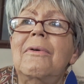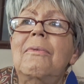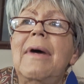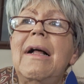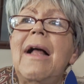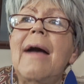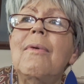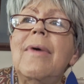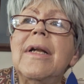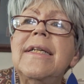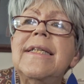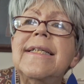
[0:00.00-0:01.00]
Well, I
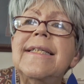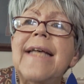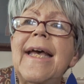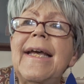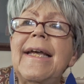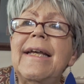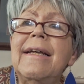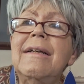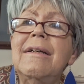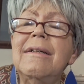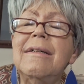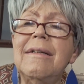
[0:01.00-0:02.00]
wanted to say,
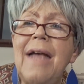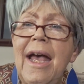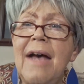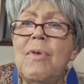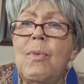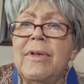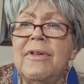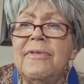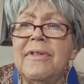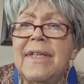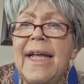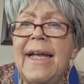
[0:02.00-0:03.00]
have a
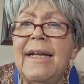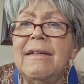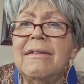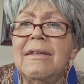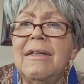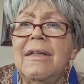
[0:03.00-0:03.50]
wonderful day.